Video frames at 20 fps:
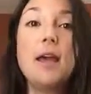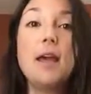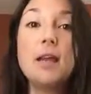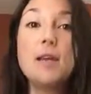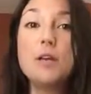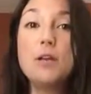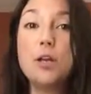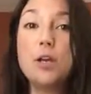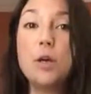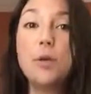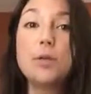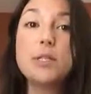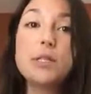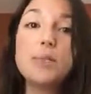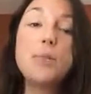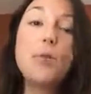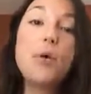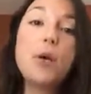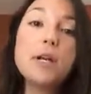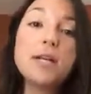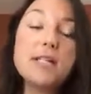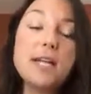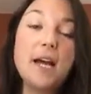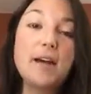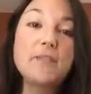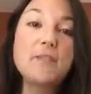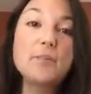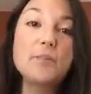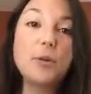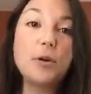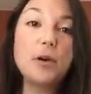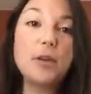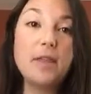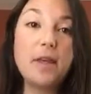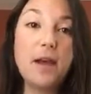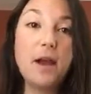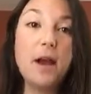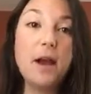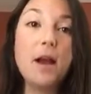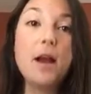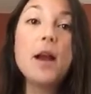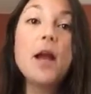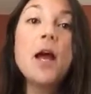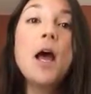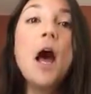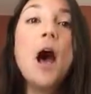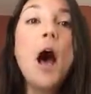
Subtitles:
And, it's important to have the book there.